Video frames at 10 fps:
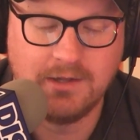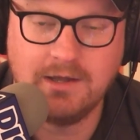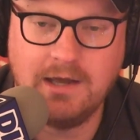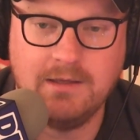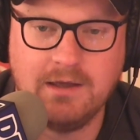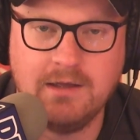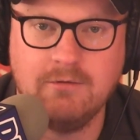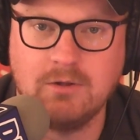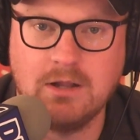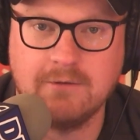I, I have
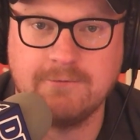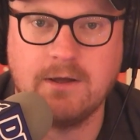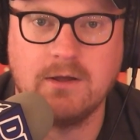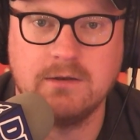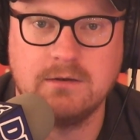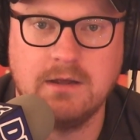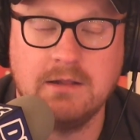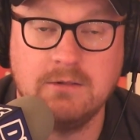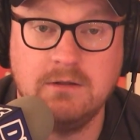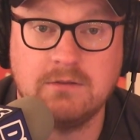a lot of fond,
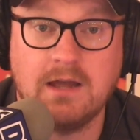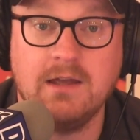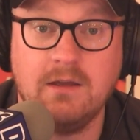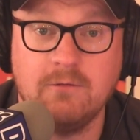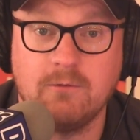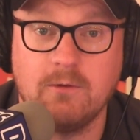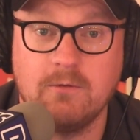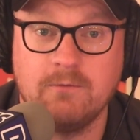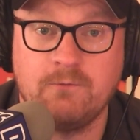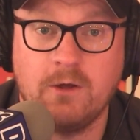at least I have
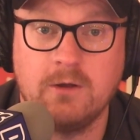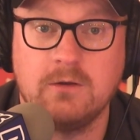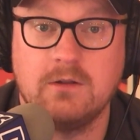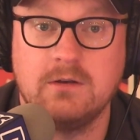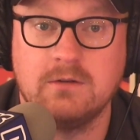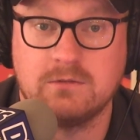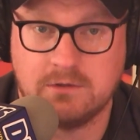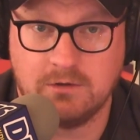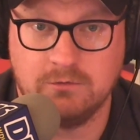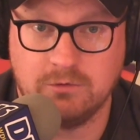fond
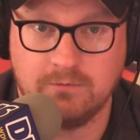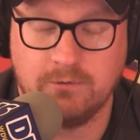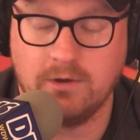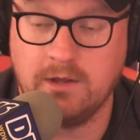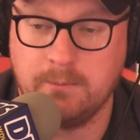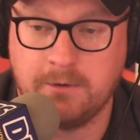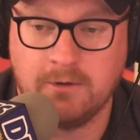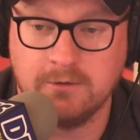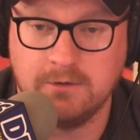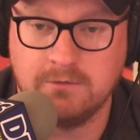nostalgia for Aunt
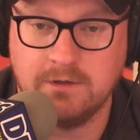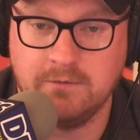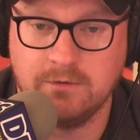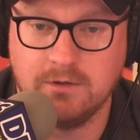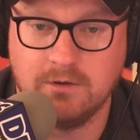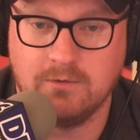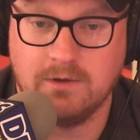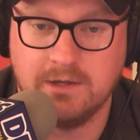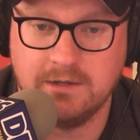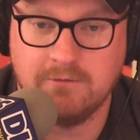Polly's, even though
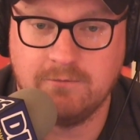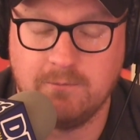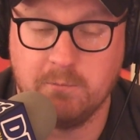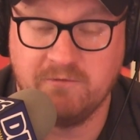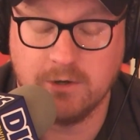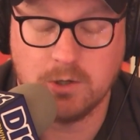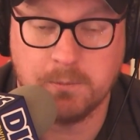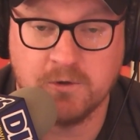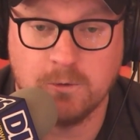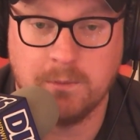I have very
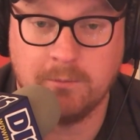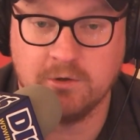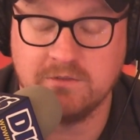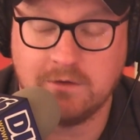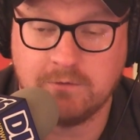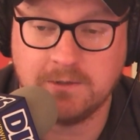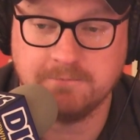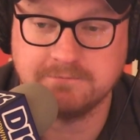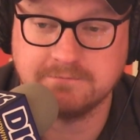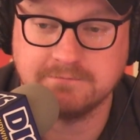blurred memories of it.
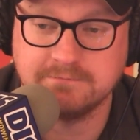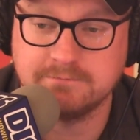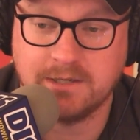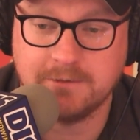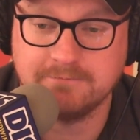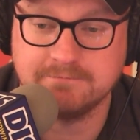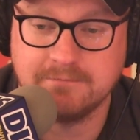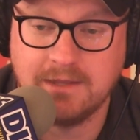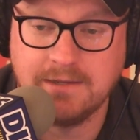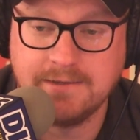But
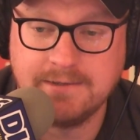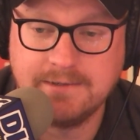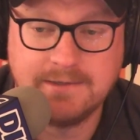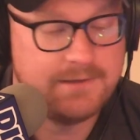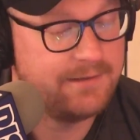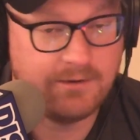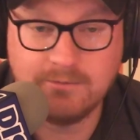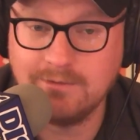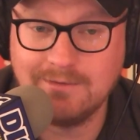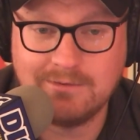I
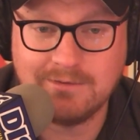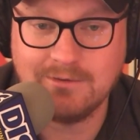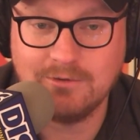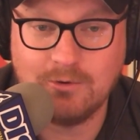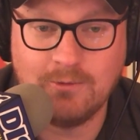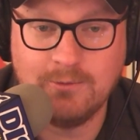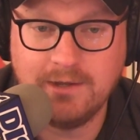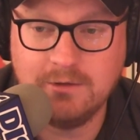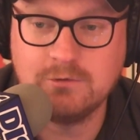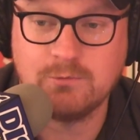don't, that's old
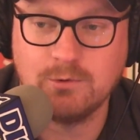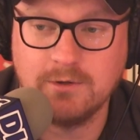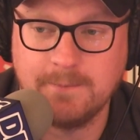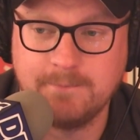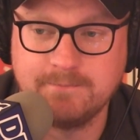age for you.